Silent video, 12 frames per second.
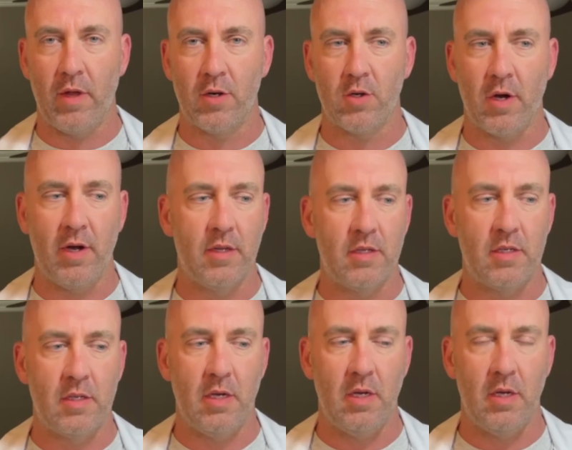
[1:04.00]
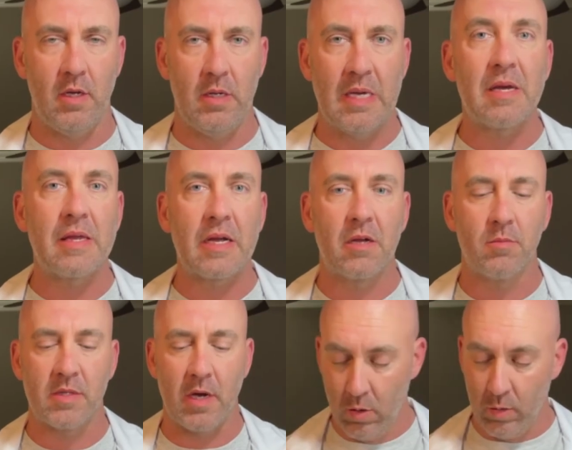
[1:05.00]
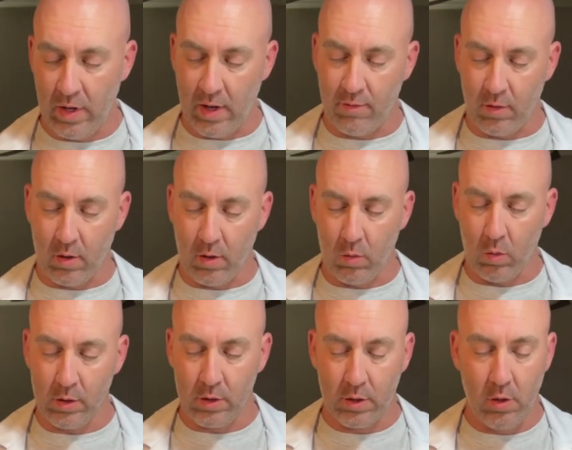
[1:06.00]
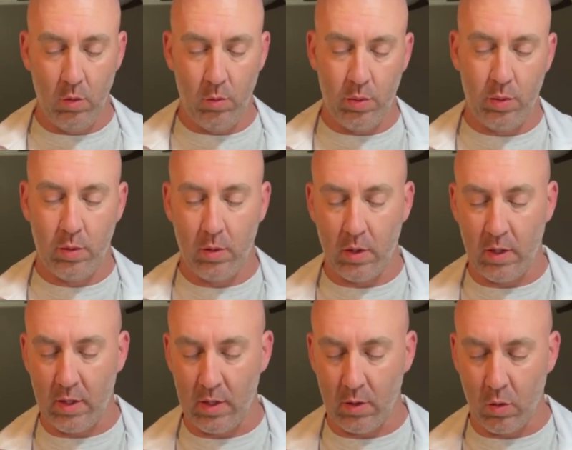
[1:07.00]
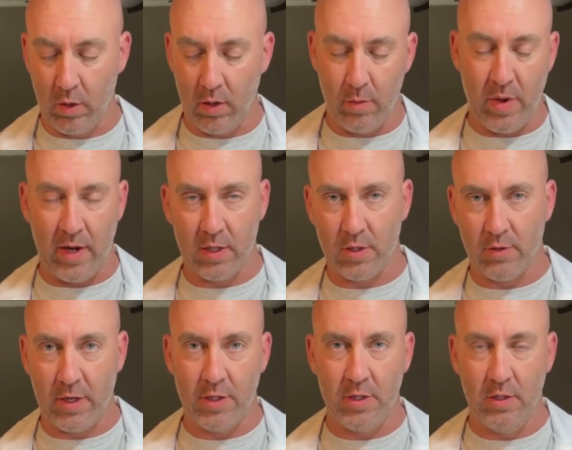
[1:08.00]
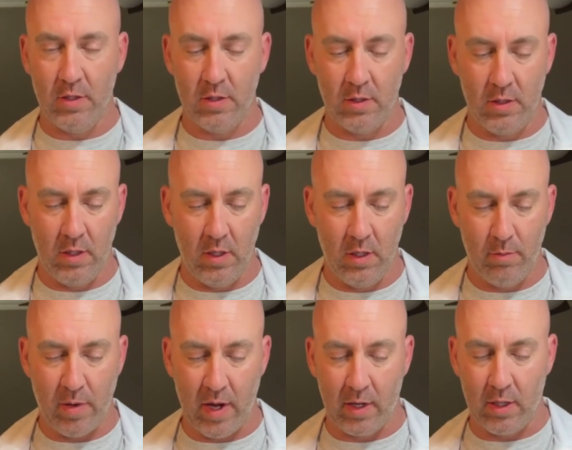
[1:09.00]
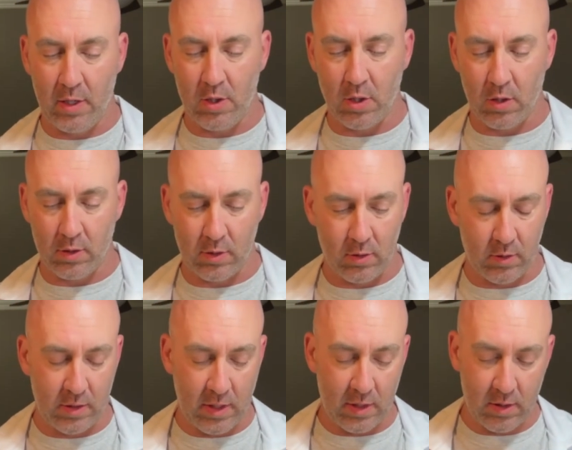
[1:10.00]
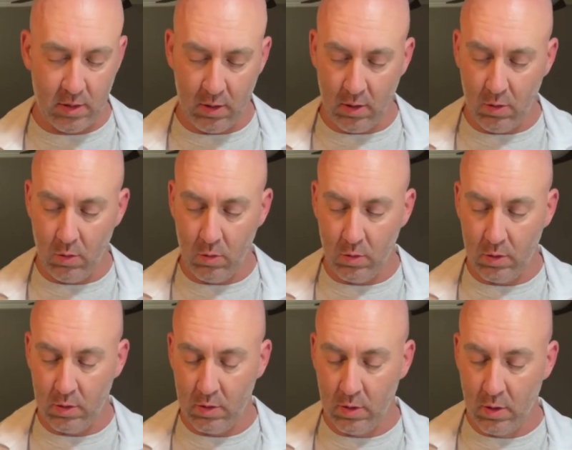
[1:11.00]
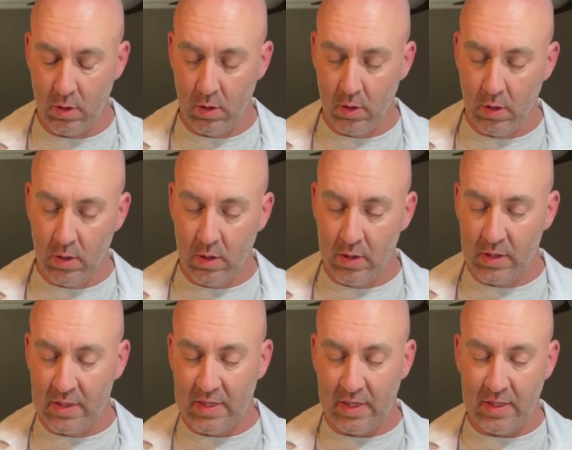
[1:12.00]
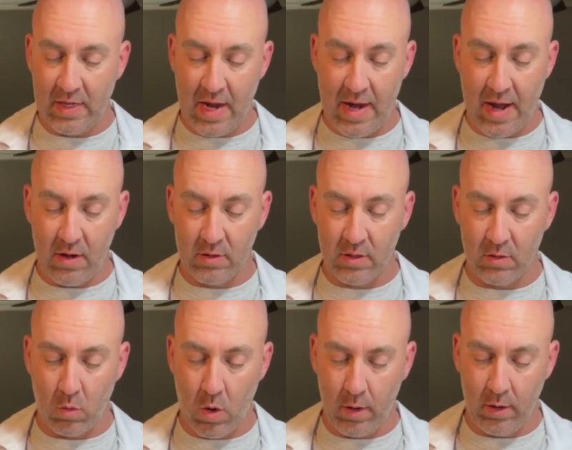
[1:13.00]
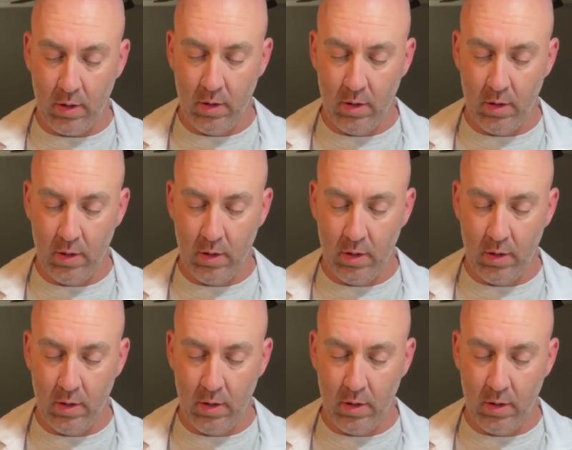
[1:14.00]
a try and see how that comes out. We have our 1 scoop, according to the package directions. The package also says to use 6 to 8 ounces of water.